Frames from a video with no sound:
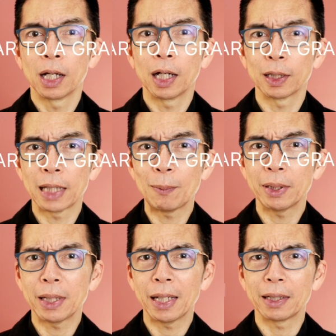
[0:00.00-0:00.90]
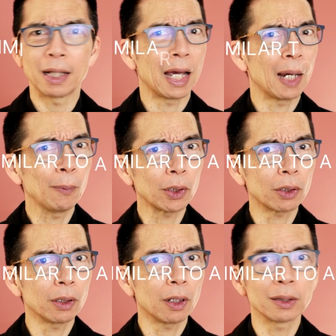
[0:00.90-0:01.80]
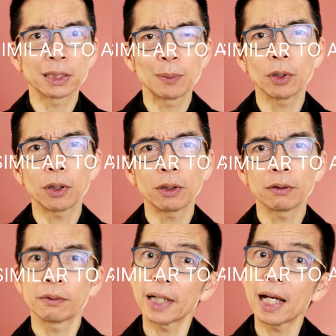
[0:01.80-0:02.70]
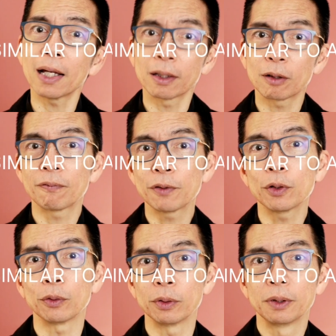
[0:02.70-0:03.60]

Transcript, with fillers: A lemon and a hamburger are similar. Yeah, they're food.